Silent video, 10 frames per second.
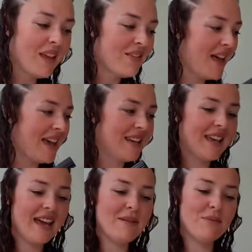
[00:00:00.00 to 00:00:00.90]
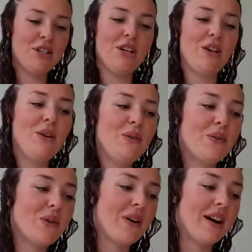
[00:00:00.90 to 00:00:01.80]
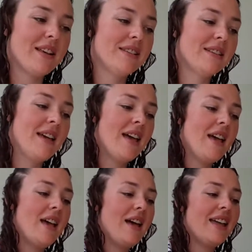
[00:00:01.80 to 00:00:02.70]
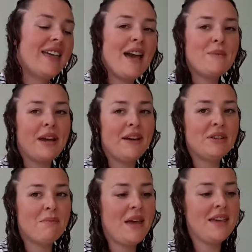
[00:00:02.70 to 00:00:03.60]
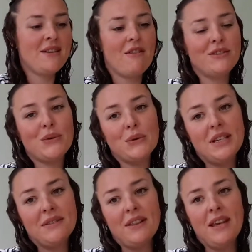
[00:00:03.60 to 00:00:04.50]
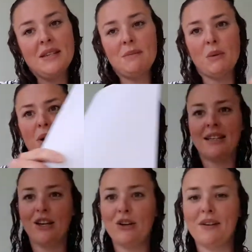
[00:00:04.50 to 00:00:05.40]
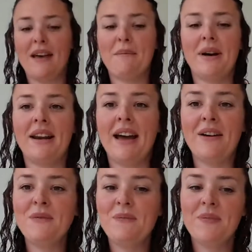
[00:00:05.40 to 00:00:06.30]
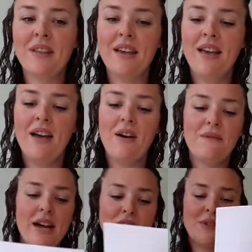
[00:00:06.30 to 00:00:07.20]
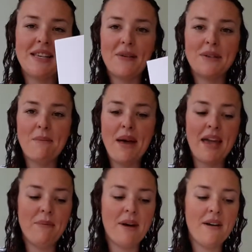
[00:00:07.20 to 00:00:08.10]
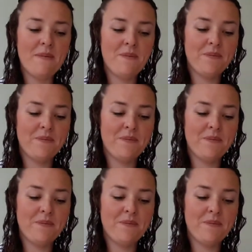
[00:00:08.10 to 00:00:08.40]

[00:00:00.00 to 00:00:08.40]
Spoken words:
Then game 2 for us. Again, we're going to have to make our resources for this, but we're getting good at that by now. Find yourself some paper.